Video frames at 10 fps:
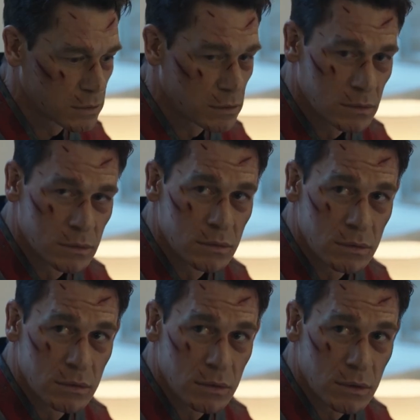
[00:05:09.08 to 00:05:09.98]
or James
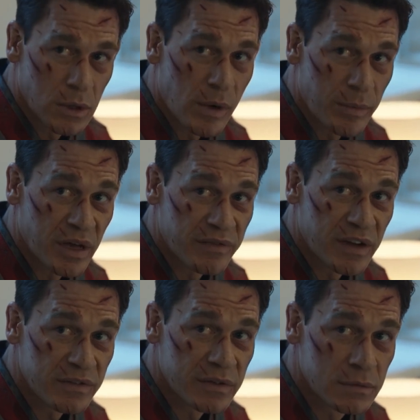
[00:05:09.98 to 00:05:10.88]
Gunn's Suicide
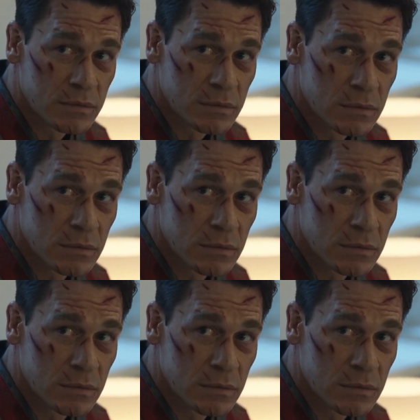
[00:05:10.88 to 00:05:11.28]
Squad film,